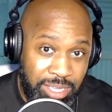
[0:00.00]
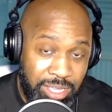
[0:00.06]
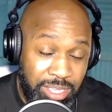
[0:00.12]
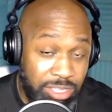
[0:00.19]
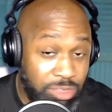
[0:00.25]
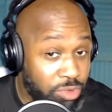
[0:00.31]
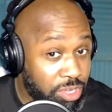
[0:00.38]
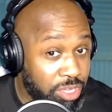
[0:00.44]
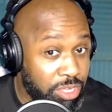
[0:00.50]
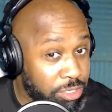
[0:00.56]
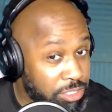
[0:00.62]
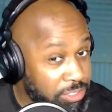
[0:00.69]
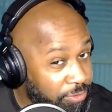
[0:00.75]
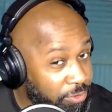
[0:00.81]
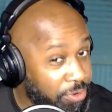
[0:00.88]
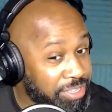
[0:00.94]
You can use
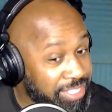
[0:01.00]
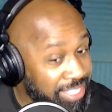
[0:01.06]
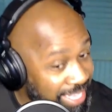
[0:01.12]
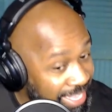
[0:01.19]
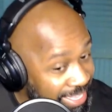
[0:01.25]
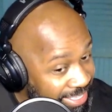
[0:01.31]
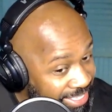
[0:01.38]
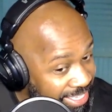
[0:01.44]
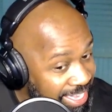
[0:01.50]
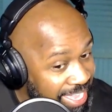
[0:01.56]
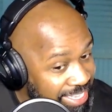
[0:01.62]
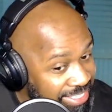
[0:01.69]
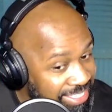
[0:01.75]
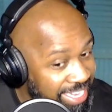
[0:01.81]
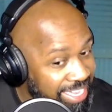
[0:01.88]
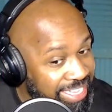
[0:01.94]
force. It did not
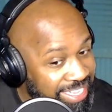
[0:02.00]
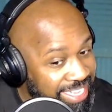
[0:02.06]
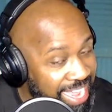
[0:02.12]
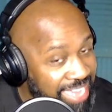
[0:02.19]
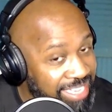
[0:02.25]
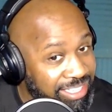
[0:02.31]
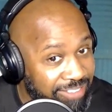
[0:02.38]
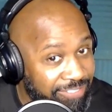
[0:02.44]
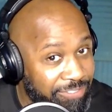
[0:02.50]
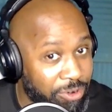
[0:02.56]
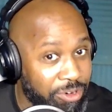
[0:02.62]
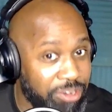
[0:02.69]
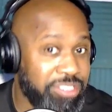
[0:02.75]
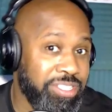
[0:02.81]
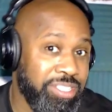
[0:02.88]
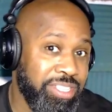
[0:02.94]
say deadly
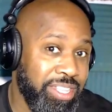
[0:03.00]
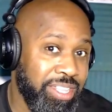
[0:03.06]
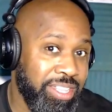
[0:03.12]
force.